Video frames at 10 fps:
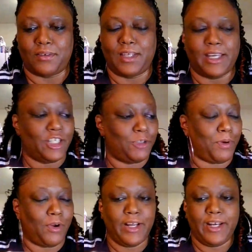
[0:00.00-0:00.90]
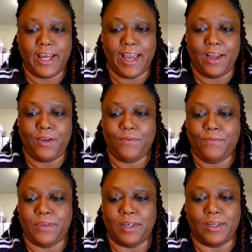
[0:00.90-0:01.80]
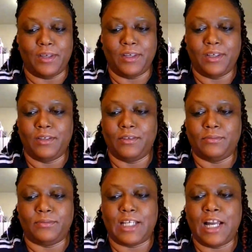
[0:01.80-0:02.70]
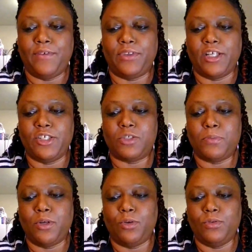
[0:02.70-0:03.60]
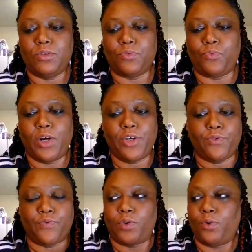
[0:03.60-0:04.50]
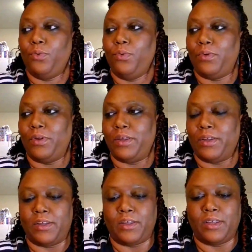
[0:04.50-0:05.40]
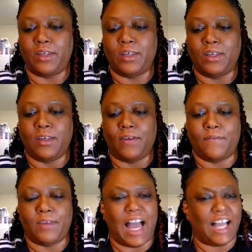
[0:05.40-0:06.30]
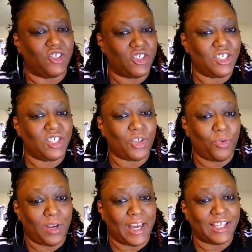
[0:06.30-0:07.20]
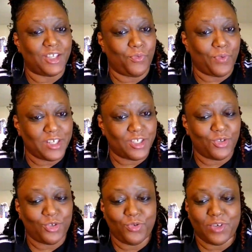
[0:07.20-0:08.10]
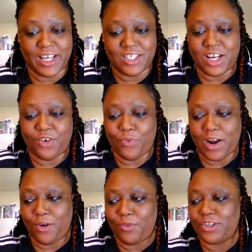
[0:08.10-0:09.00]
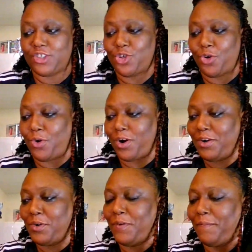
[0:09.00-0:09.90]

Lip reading: Like, it's burning down. Everything smells wonderful. I just don't like the residue that's around the jar.